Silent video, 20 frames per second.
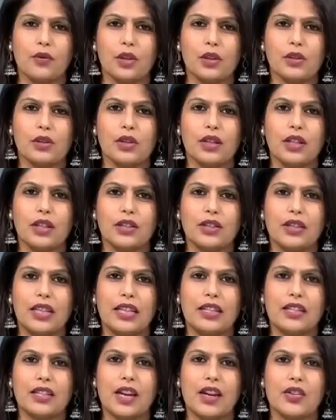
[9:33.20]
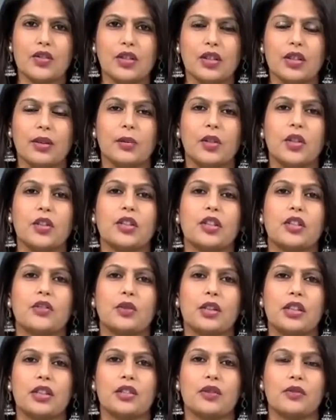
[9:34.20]
You've also urged the international community
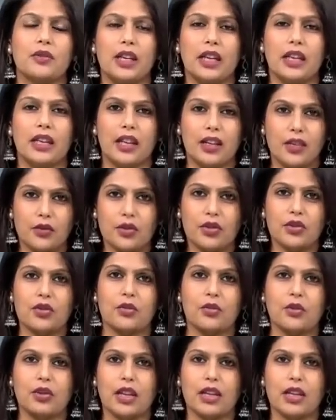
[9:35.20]
to intervene, and you just